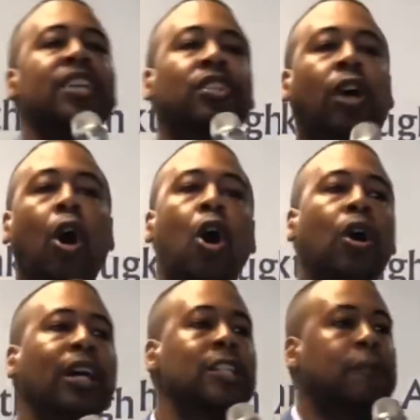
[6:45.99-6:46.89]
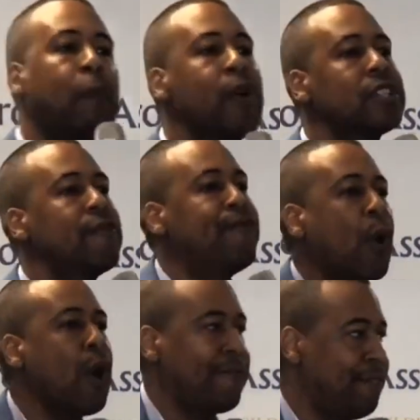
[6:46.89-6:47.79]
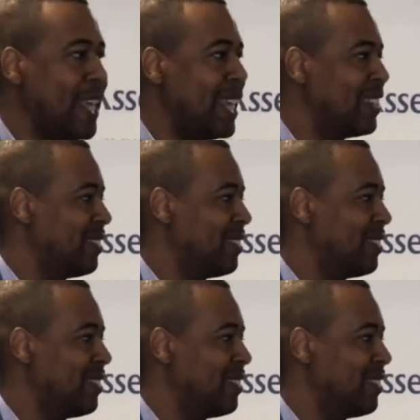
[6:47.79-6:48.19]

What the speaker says: it's called in sports forfeit.